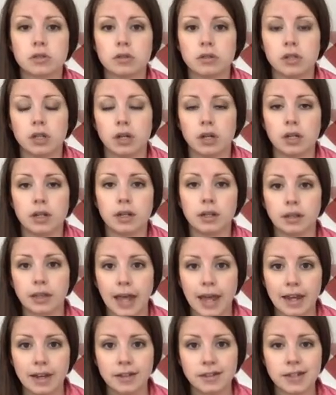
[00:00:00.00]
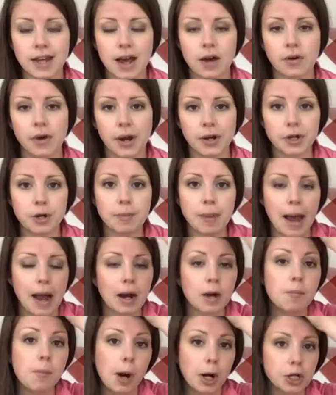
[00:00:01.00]
The laying down on your
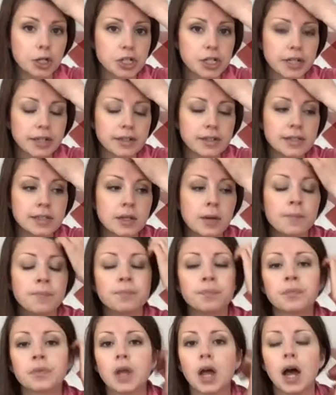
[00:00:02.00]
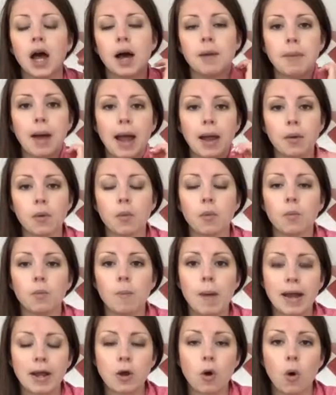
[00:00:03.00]
back marches.
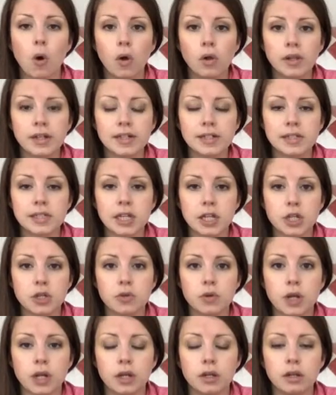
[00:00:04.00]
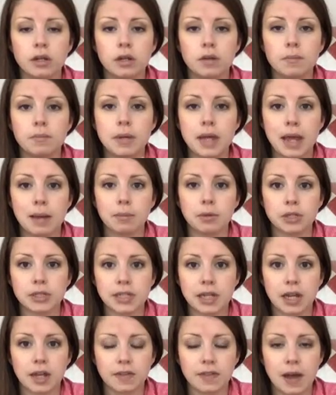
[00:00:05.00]
My goal is that you can be able
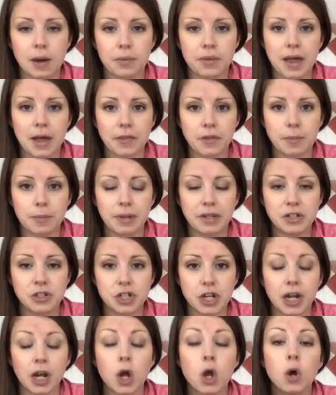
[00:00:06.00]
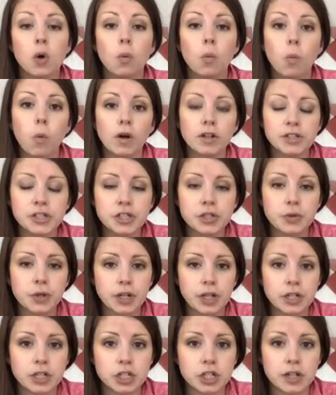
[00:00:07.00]
to get that without the pinching. Once you
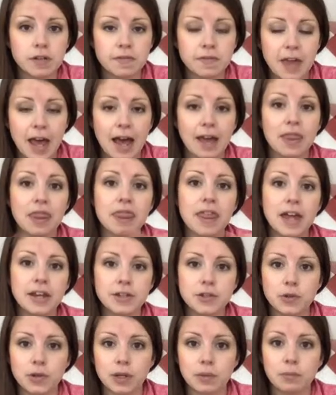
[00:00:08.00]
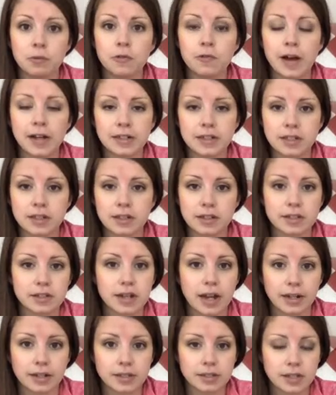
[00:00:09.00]
can achieve that, then you can move on to this
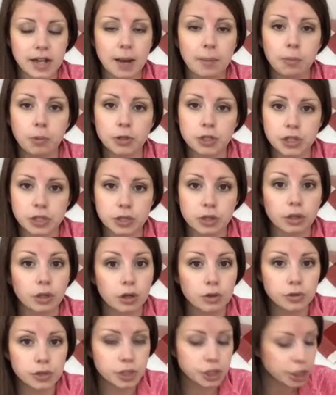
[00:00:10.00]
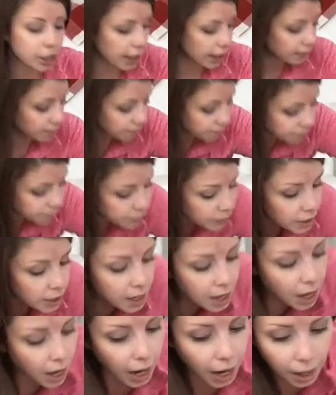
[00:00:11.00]
next step, which is closed chain.
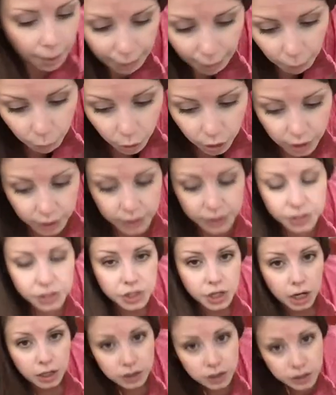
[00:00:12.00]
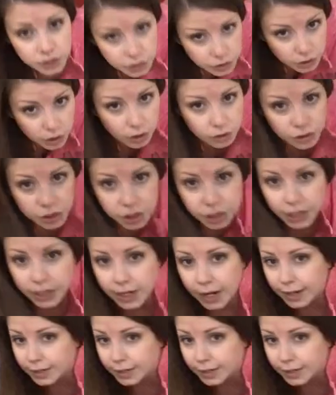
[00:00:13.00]
And we're gonna start this closed chain